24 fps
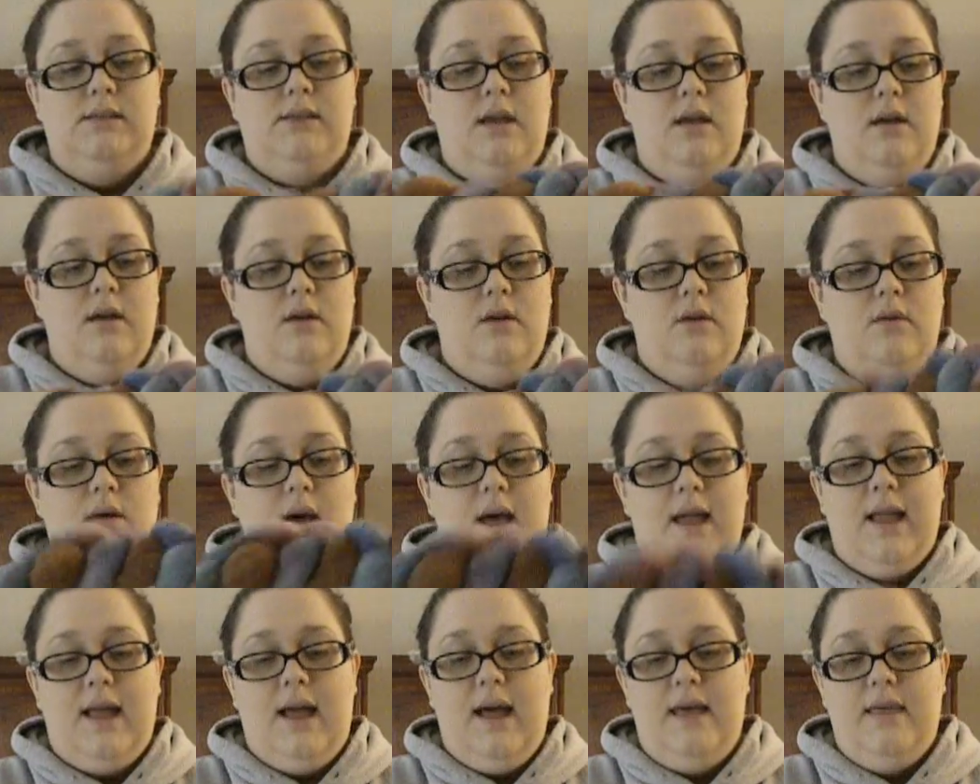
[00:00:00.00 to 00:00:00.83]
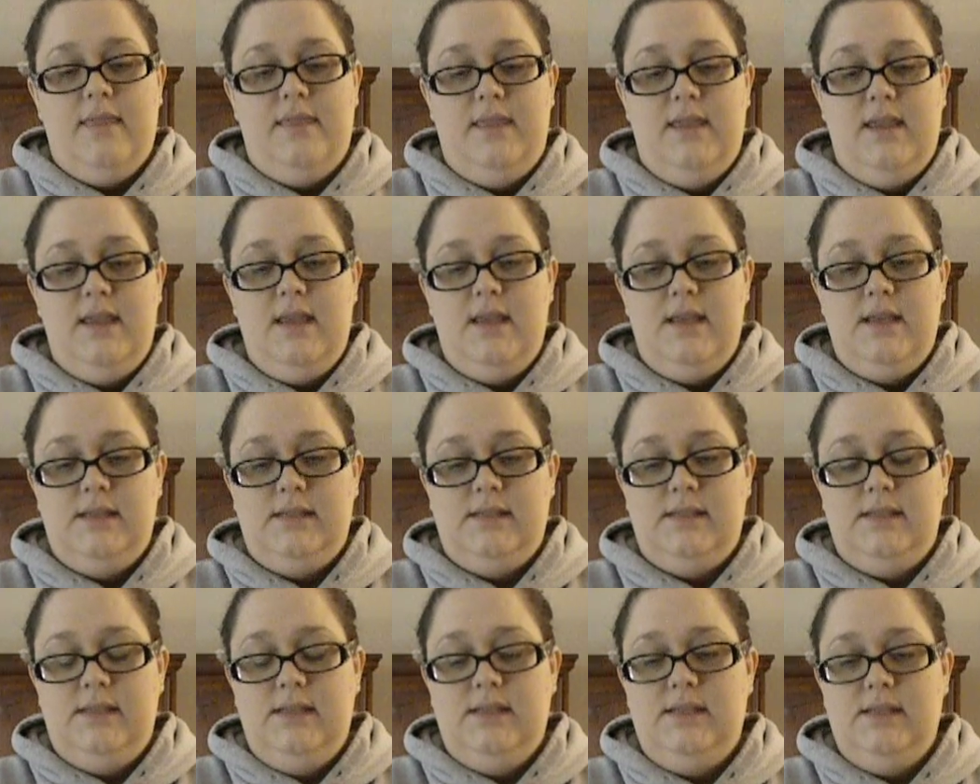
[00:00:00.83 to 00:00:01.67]
So I got
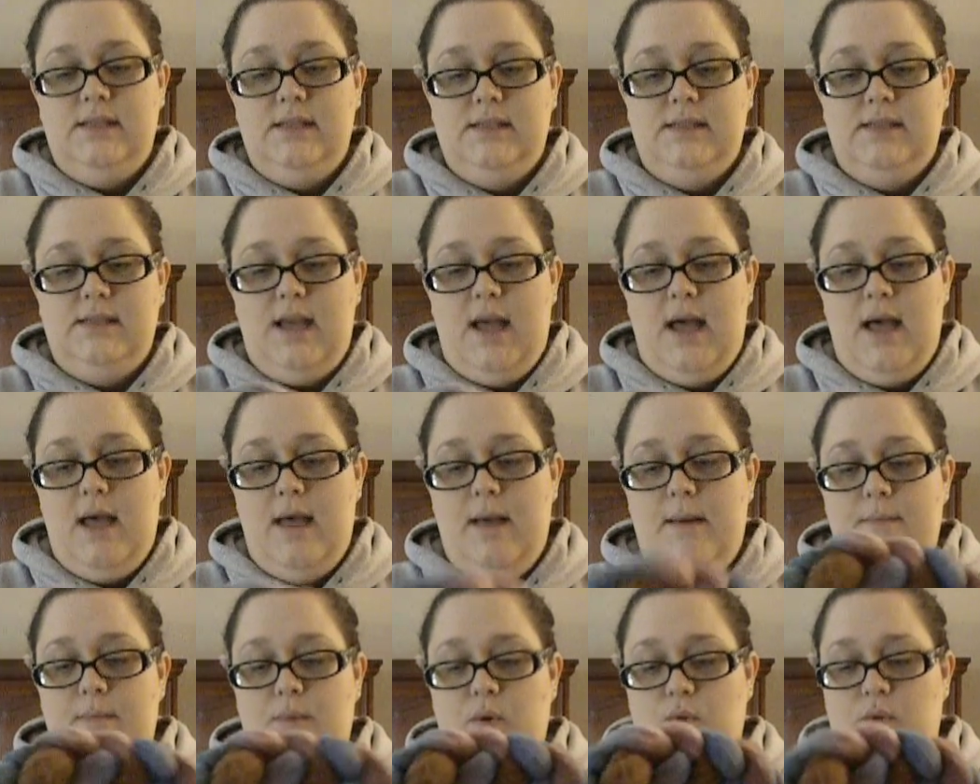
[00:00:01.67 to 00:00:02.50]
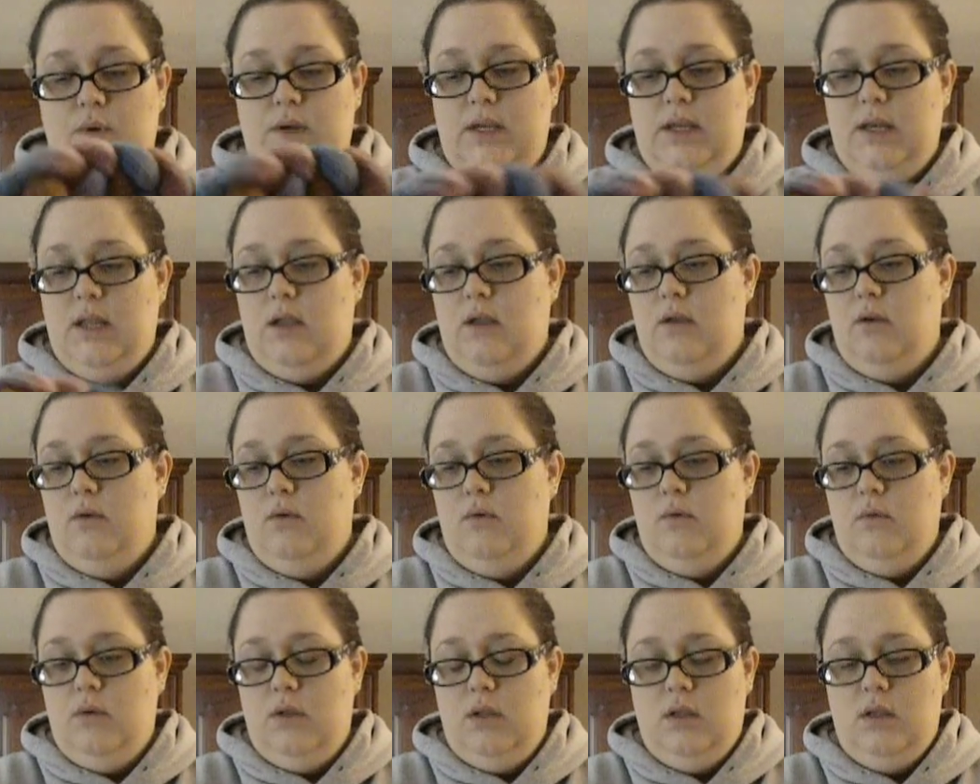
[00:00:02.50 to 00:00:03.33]
this. This is
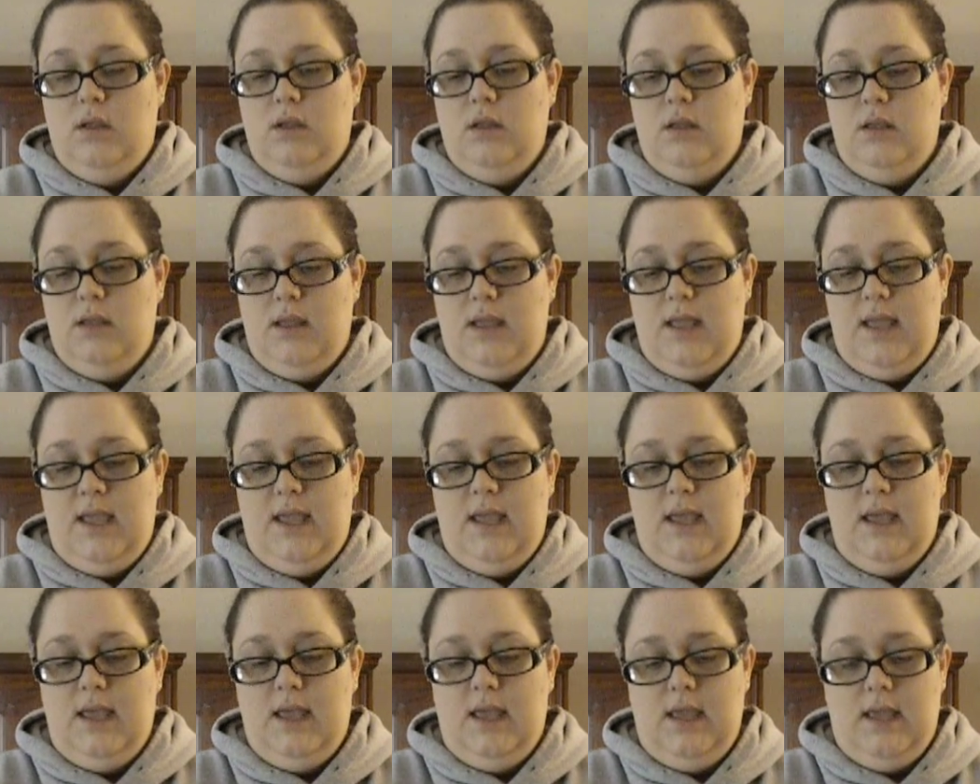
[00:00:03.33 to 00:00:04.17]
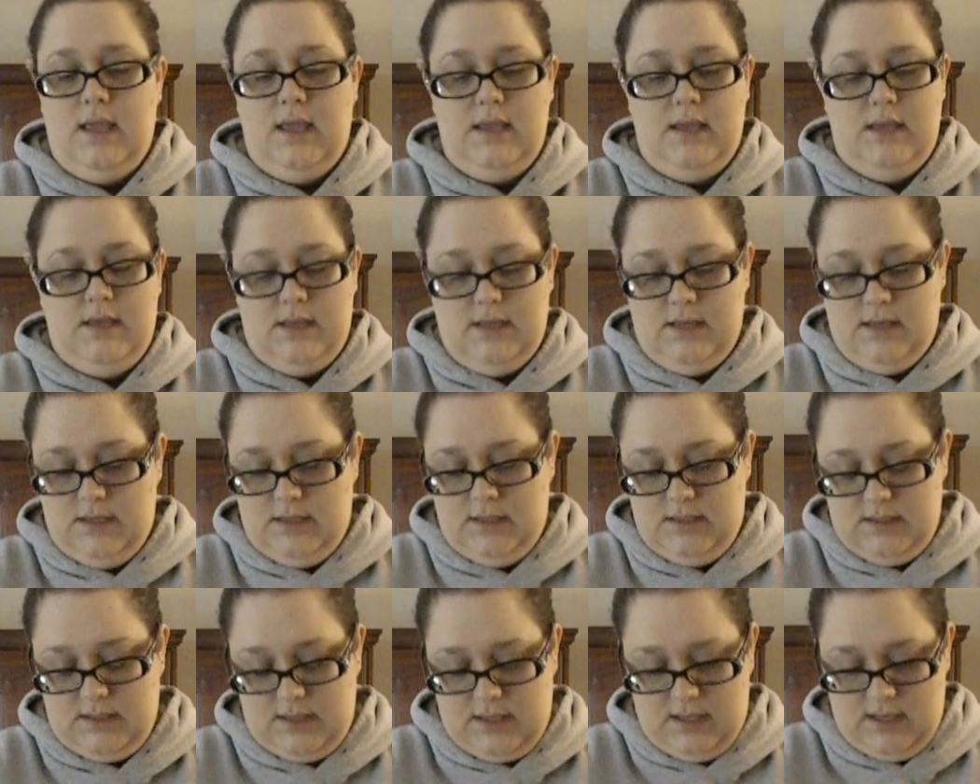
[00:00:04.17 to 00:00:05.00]
merino,
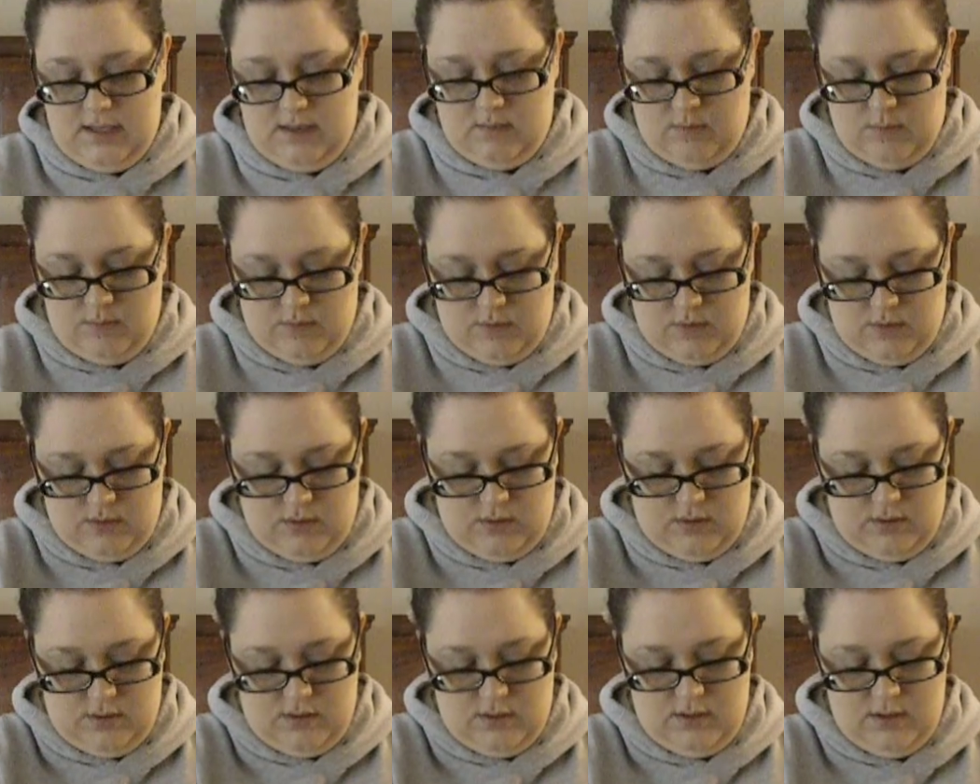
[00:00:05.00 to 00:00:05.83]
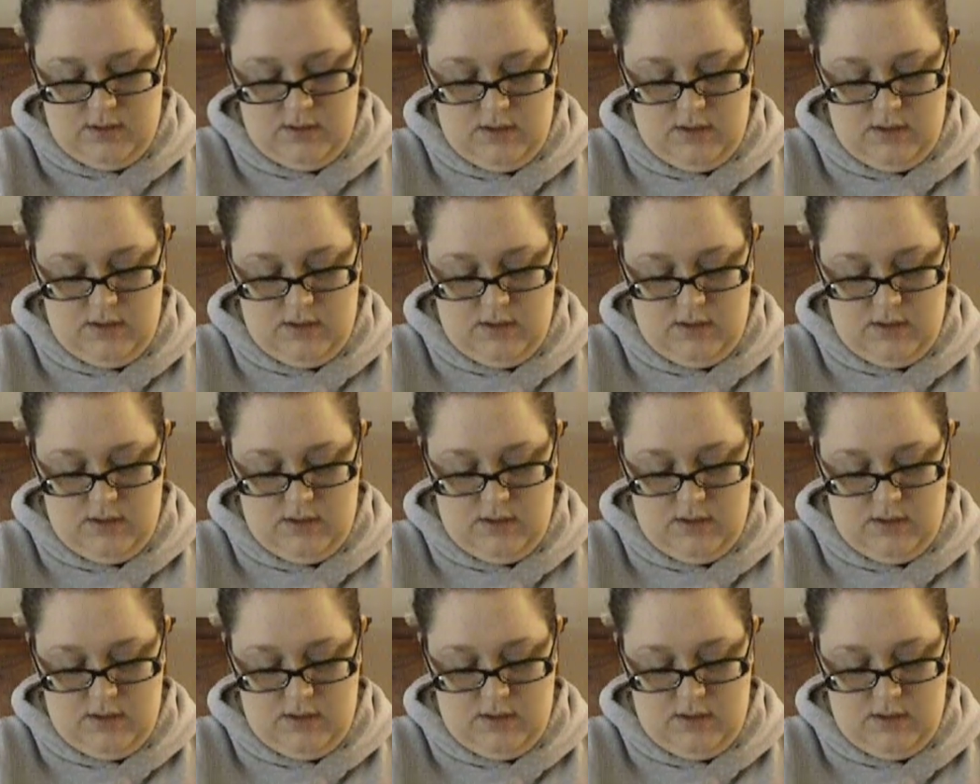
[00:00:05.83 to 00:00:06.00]
and I can't remember.